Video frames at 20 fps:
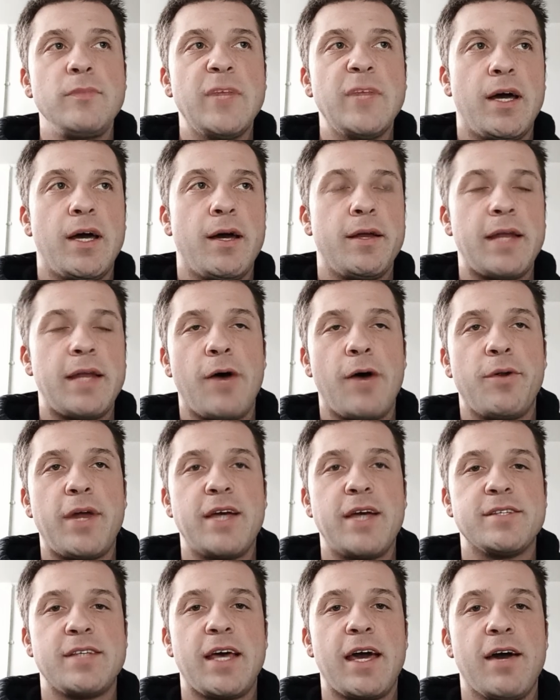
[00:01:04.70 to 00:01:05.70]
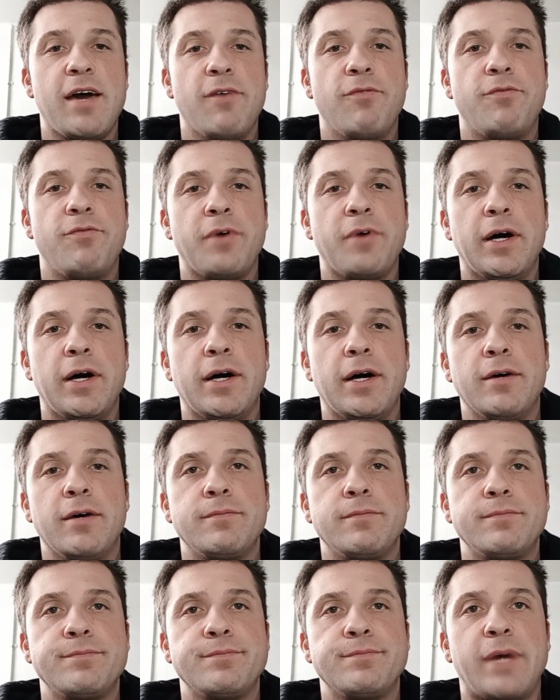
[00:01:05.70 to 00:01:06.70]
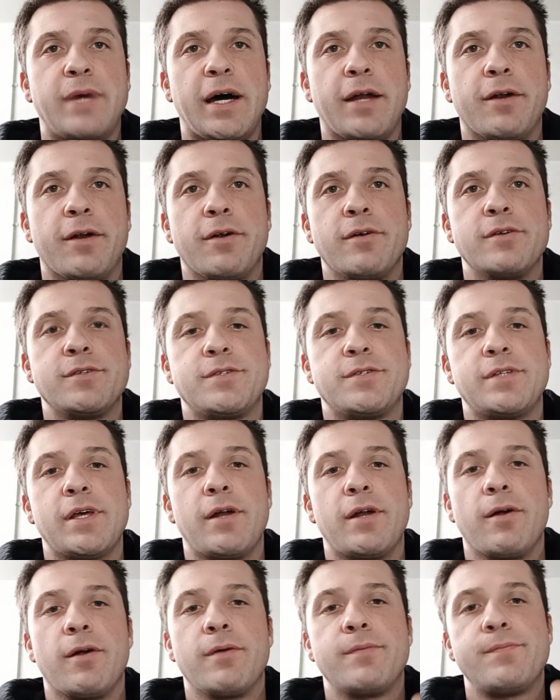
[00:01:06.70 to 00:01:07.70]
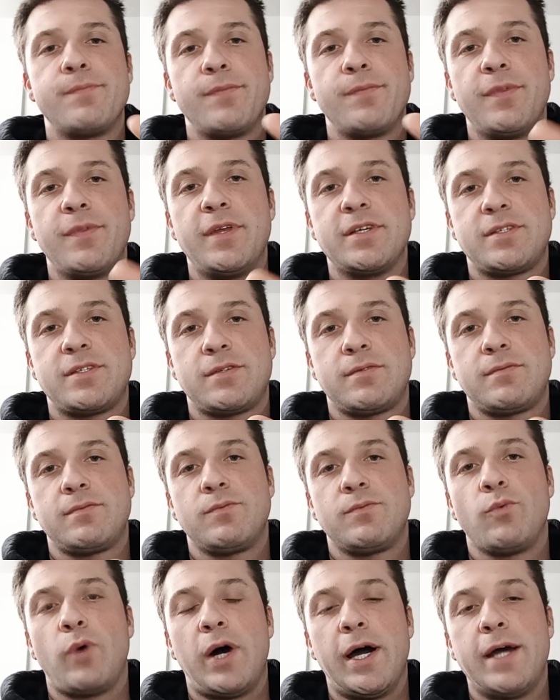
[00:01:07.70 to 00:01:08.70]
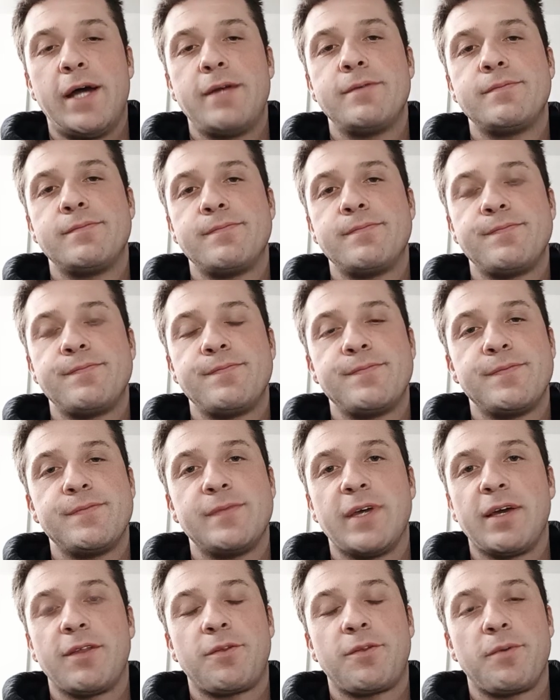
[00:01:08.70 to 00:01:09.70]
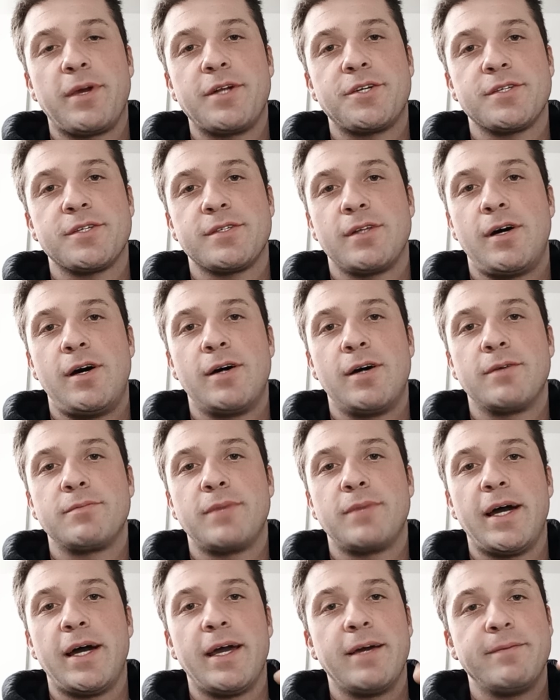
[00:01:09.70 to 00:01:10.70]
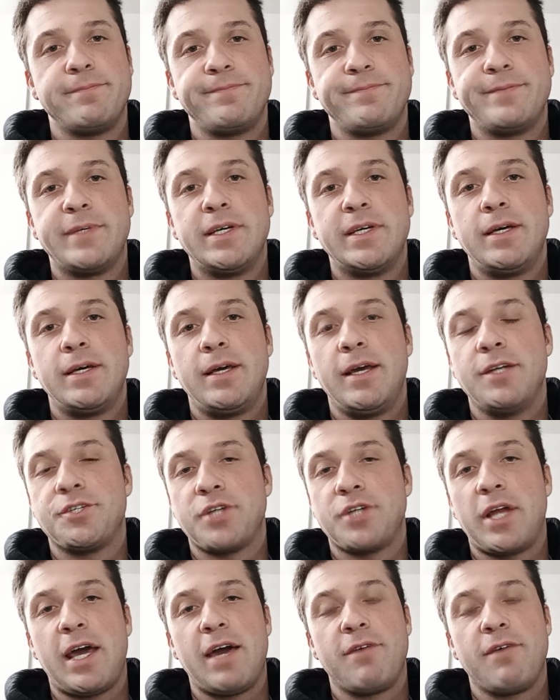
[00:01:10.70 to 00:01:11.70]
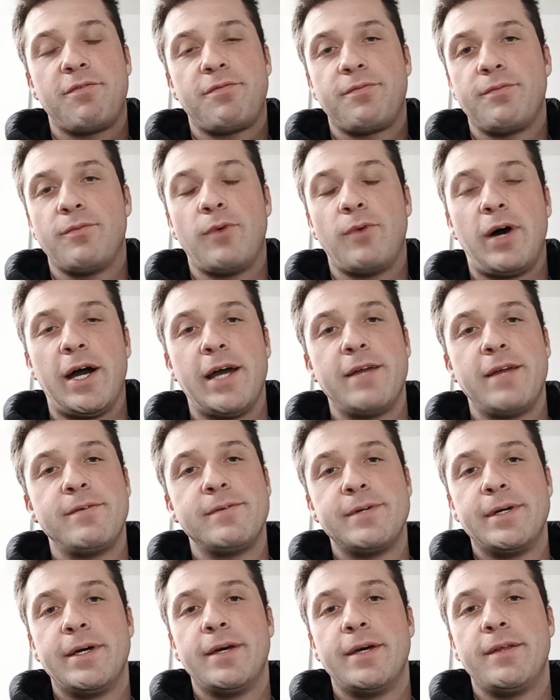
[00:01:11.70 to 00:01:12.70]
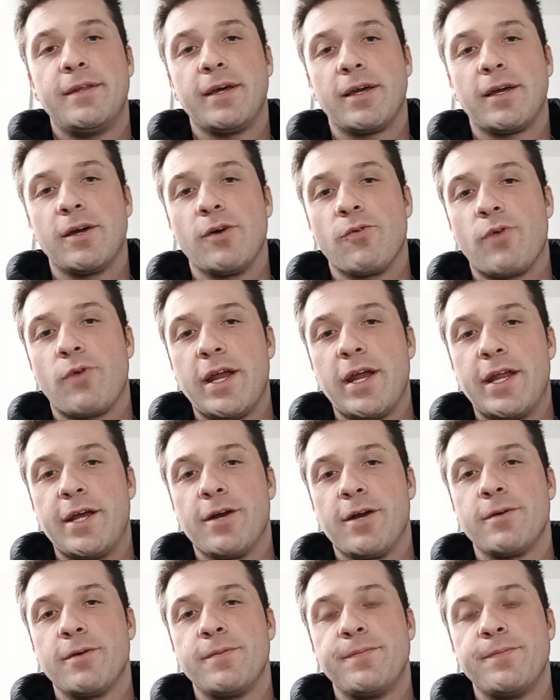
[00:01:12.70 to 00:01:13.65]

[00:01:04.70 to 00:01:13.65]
Nowadays they have monitors that are this wide, like 3 inches long by 1.5 inches wide, that go right here.